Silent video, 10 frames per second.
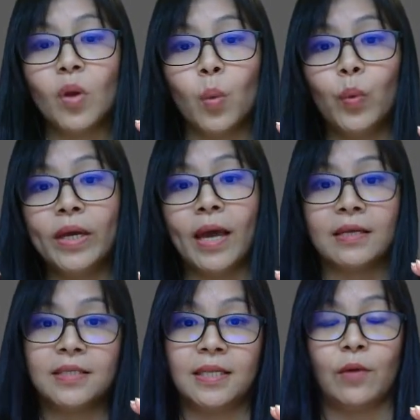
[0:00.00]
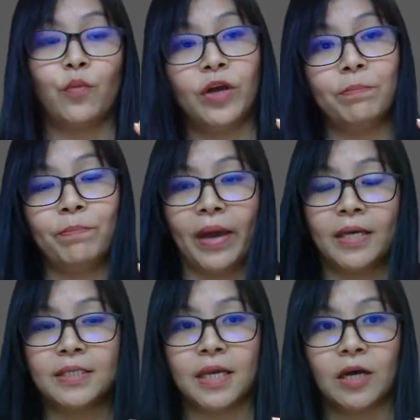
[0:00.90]
weak acid and weak
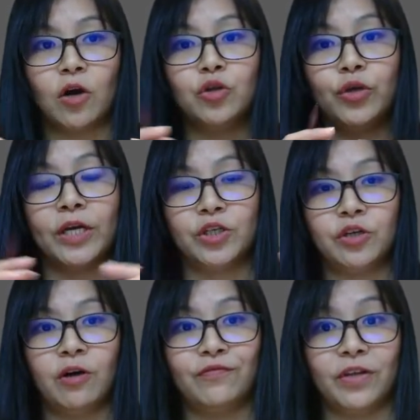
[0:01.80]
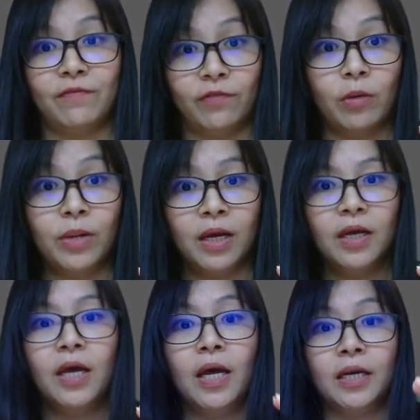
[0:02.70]
base conjugation of the
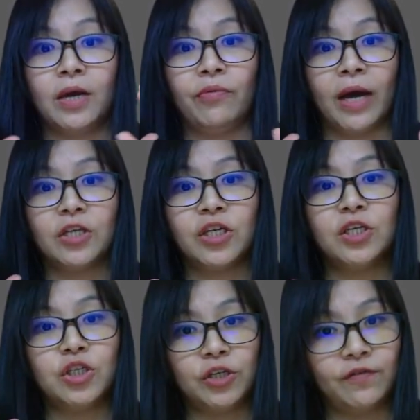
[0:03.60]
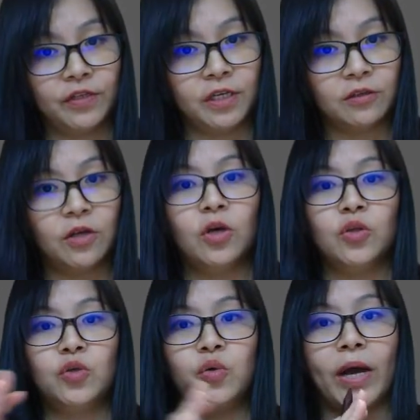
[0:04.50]
formula, they will actually shift it
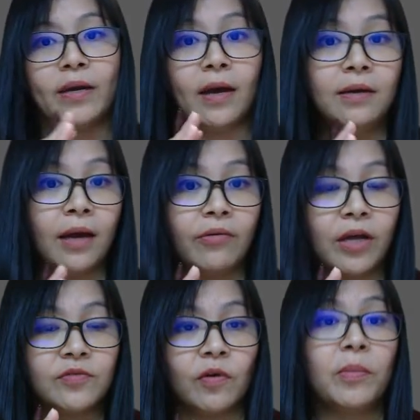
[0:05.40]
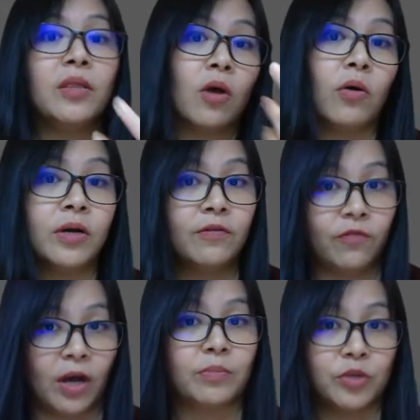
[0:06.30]
to an unionized form in order
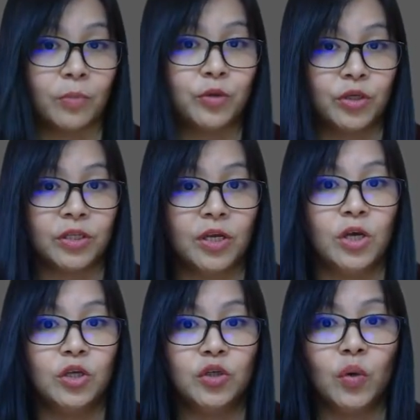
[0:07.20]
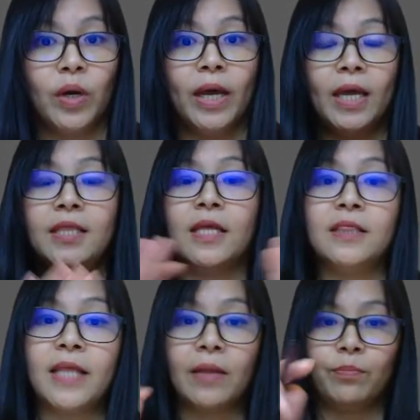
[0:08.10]
for absorption. So in the
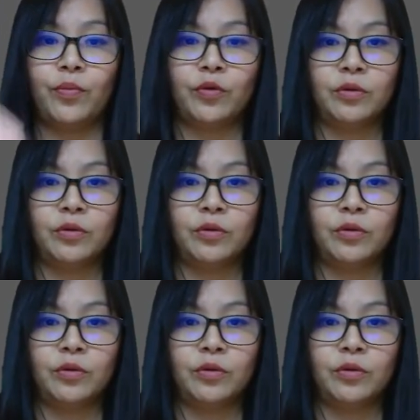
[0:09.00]
net